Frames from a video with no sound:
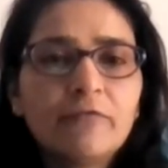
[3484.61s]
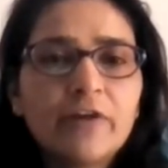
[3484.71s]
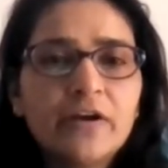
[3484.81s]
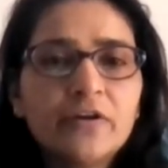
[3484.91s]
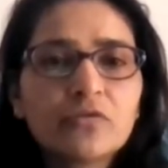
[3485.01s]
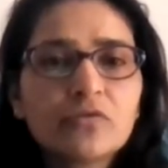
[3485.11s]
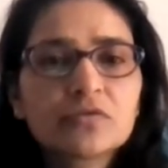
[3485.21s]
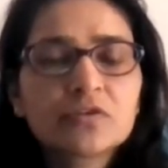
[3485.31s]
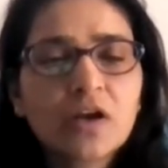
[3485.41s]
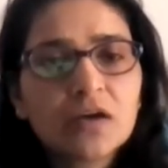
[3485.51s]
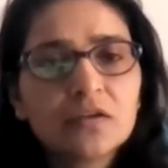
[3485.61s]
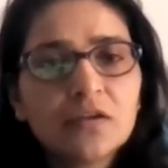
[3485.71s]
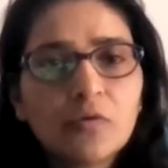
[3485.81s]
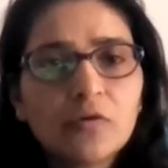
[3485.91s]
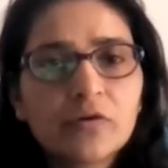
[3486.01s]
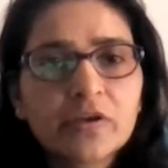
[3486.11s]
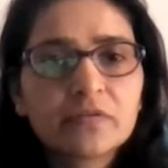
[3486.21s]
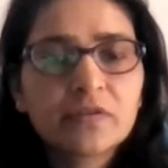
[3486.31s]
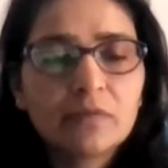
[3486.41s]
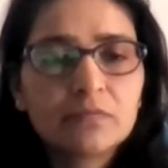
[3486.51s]
when do you start the mock
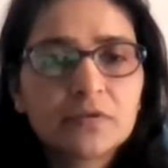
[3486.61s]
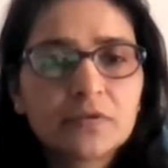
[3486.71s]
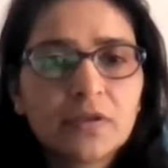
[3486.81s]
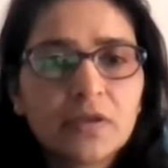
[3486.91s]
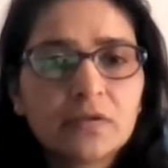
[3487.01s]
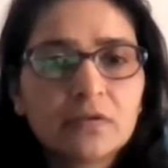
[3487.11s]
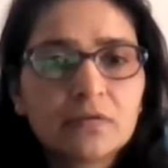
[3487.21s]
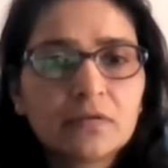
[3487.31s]
exams? Like,